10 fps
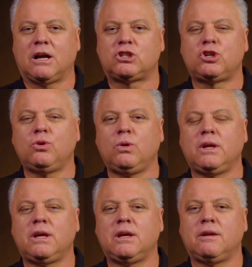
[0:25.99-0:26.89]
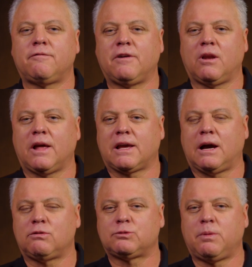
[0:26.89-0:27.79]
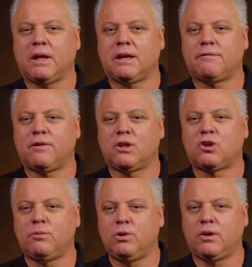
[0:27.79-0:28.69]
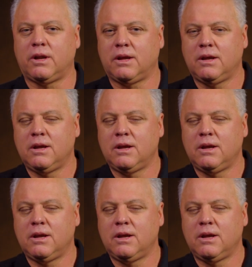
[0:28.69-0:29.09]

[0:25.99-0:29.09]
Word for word: I truly felt like I was playing for the community.